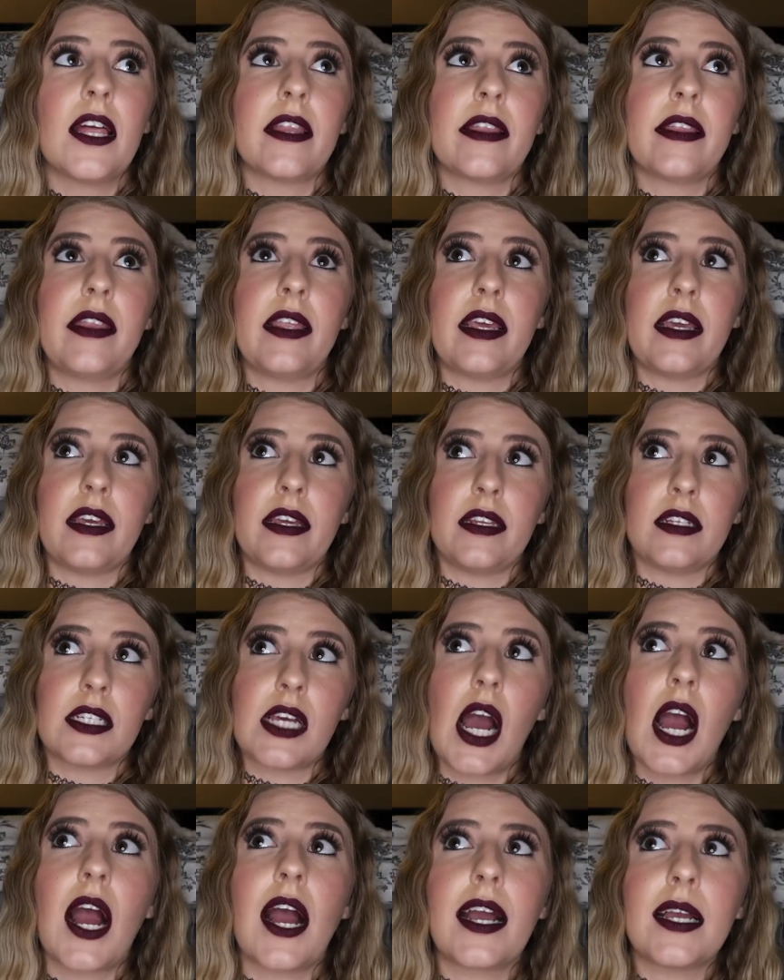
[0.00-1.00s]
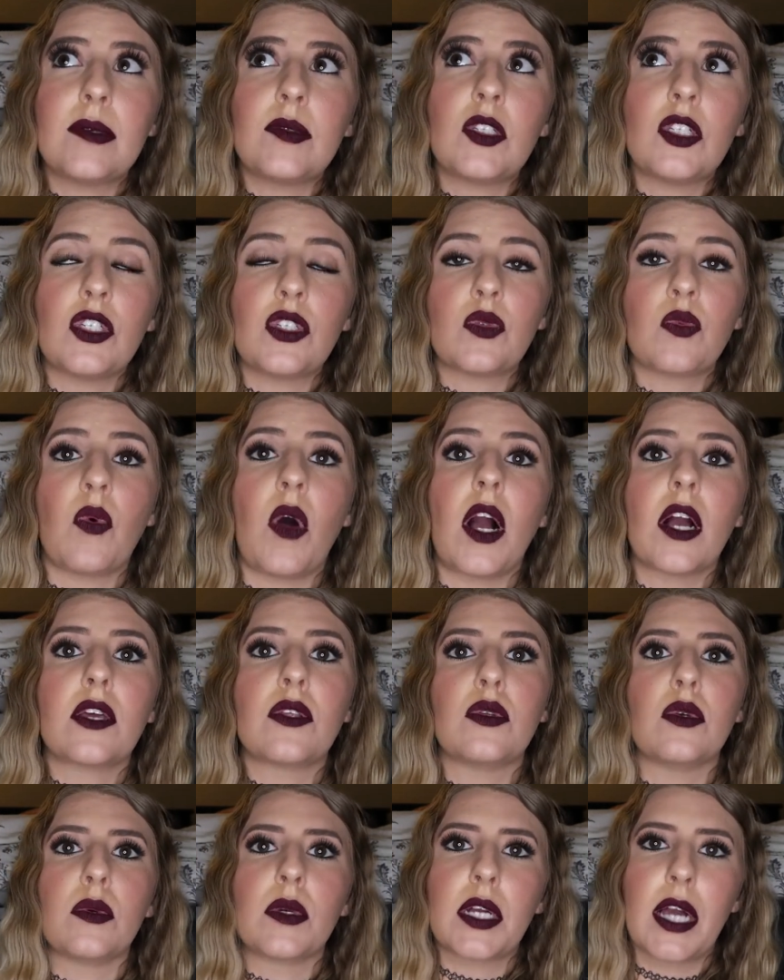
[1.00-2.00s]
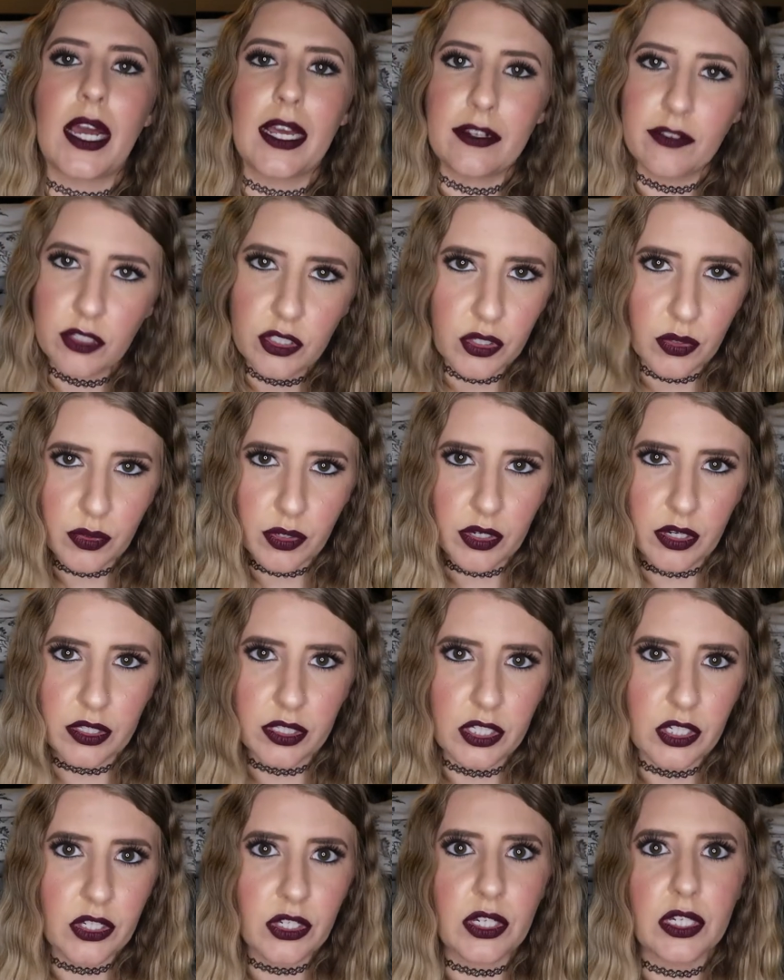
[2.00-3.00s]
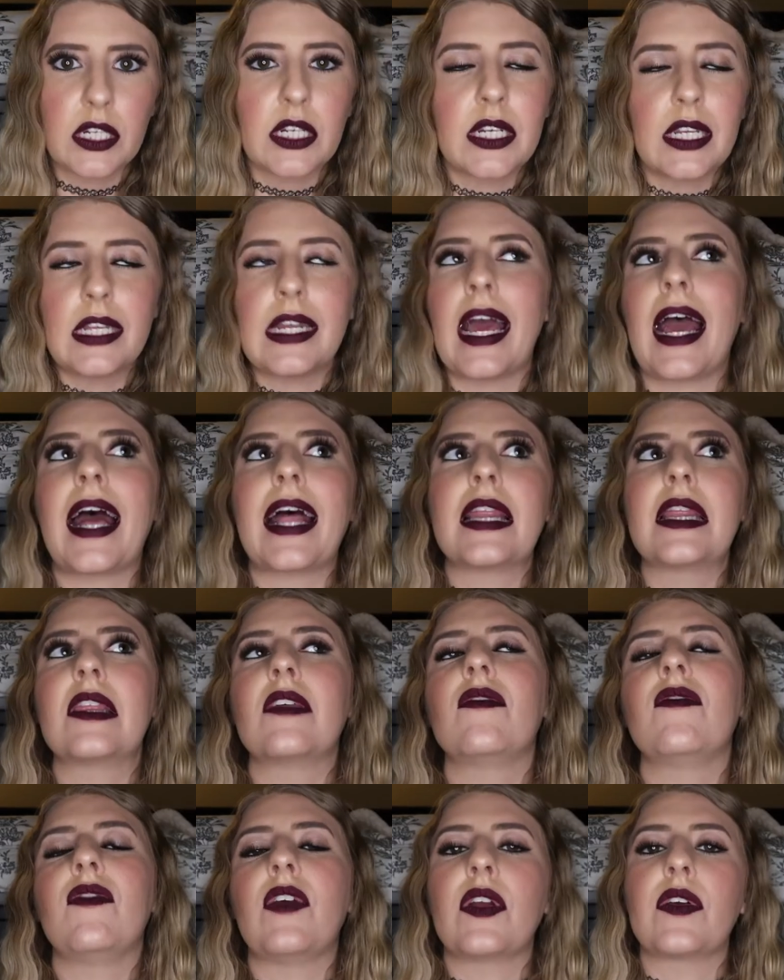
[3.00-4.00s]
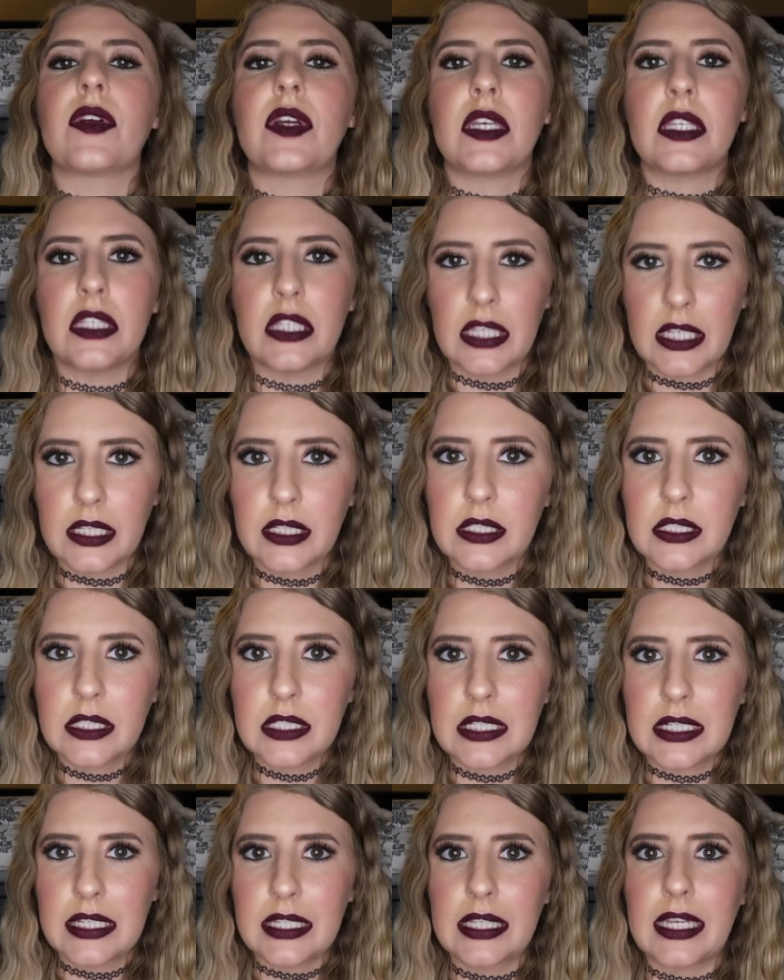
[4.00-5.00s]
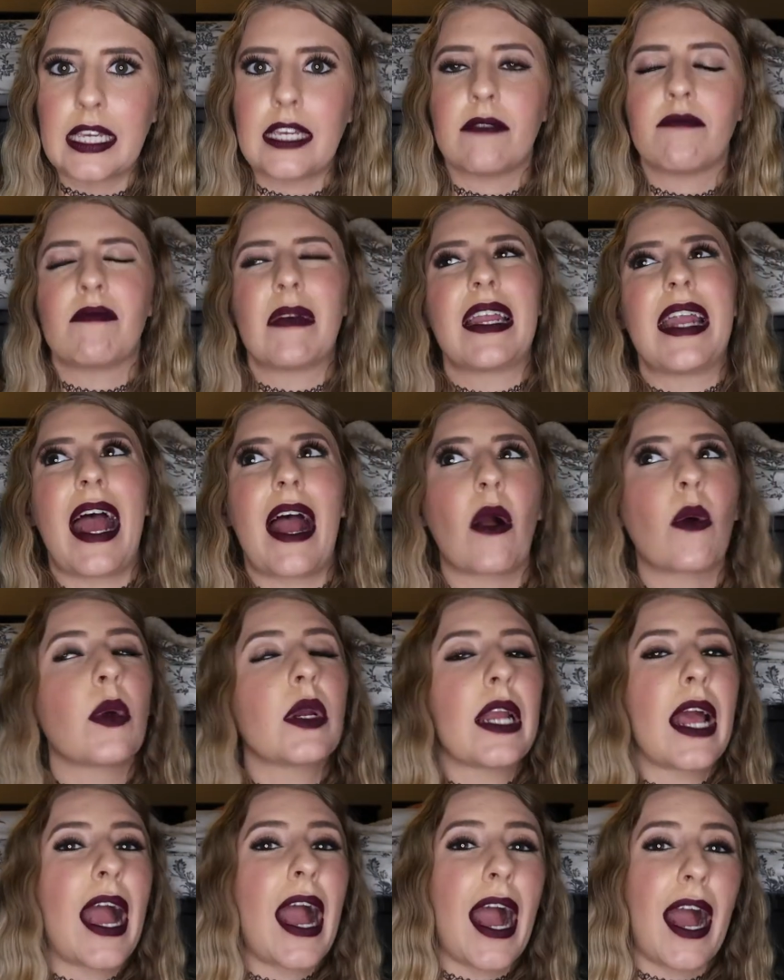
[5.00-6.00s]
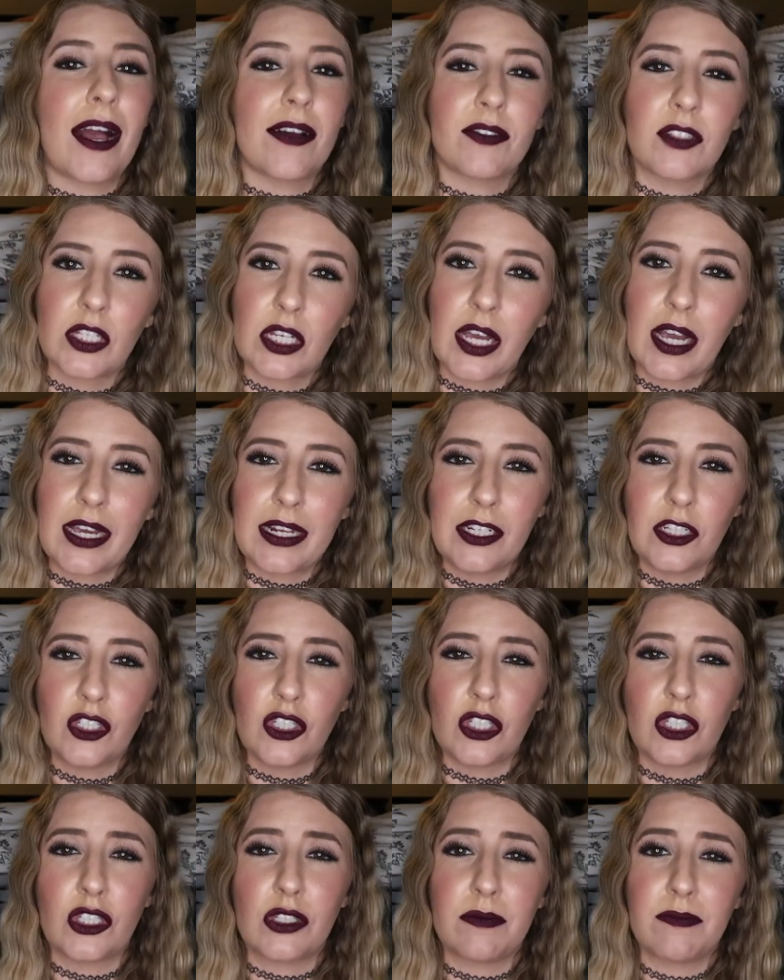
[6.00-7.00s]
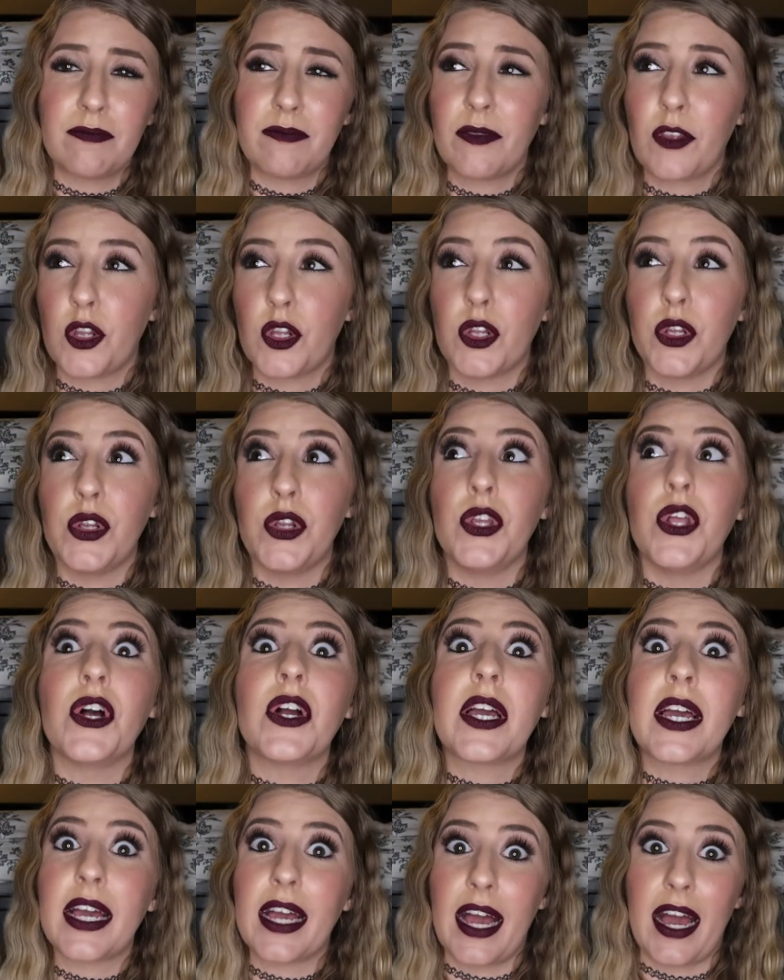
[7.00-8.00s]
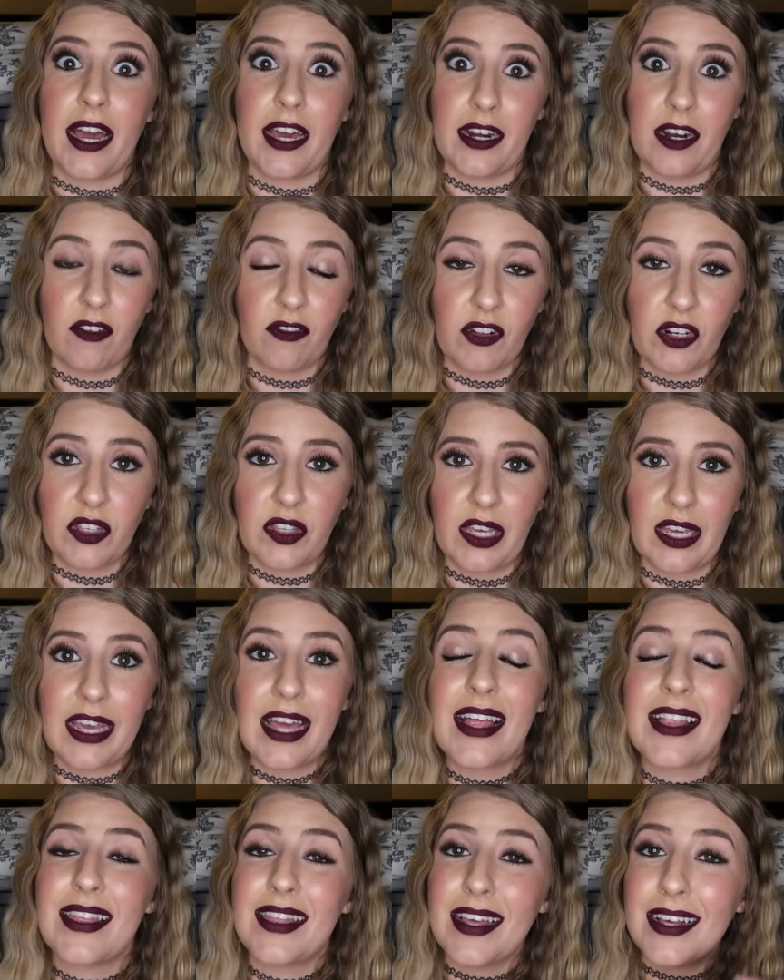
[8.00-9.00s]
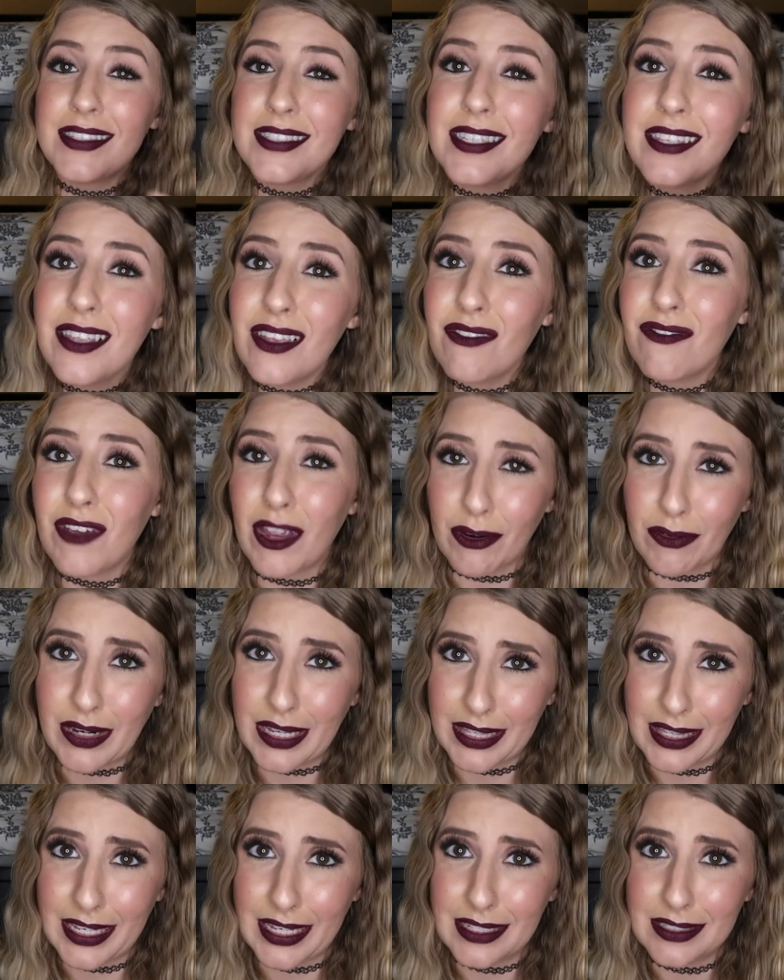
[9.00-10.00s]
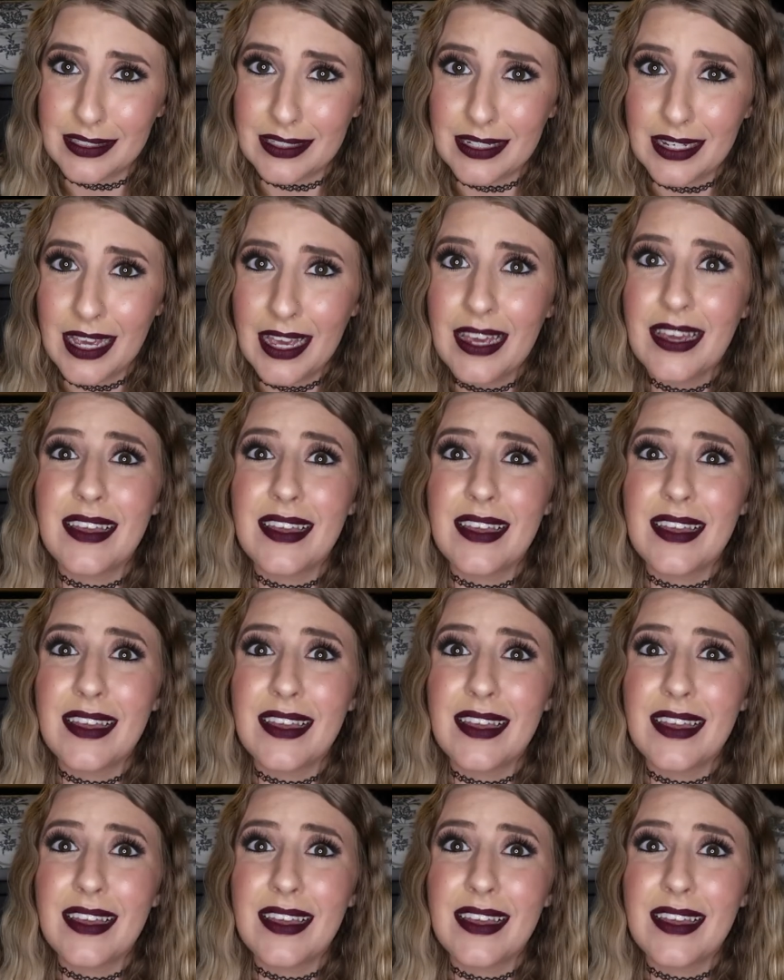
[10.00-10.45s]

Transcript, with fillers: the time to just walk through and kind of soak it all in, you're gonna need at the very least like an hour and a half to kind of just look at everything. That's at the very least.